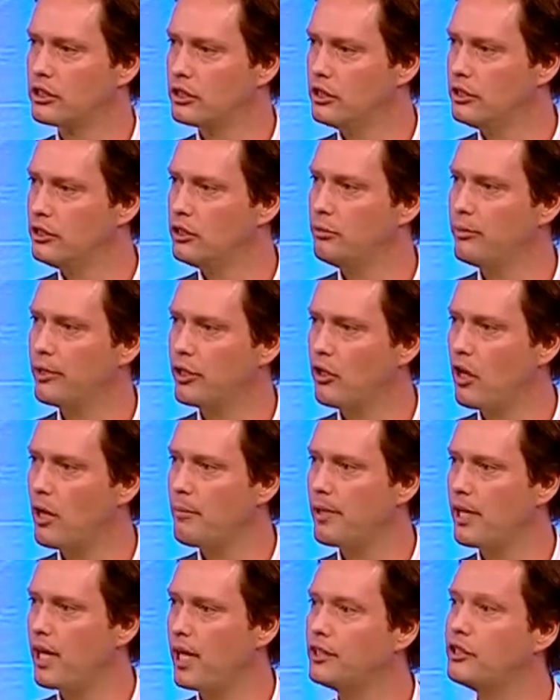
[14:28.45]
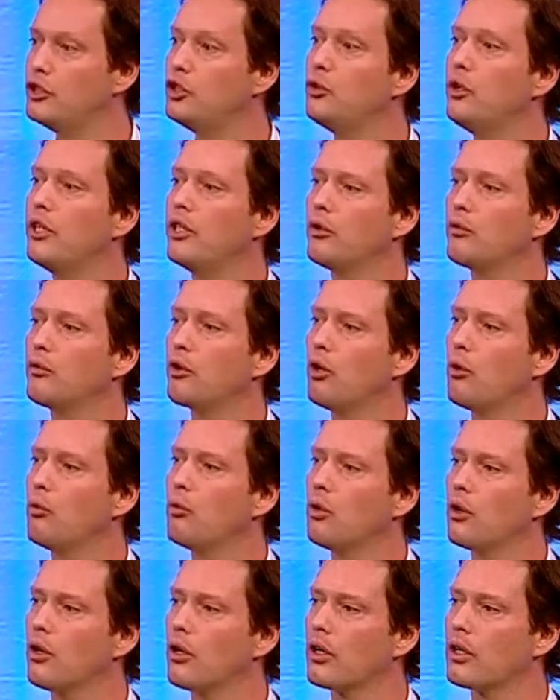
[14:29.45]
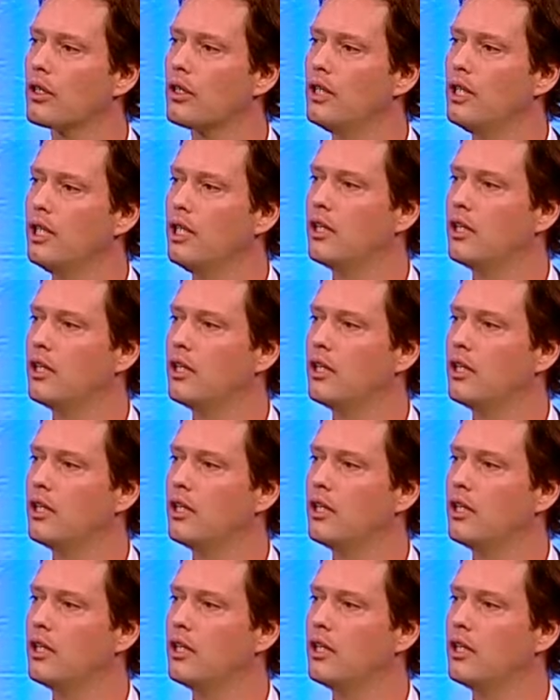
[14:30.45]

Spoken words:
consuming your APIs, doing the real work,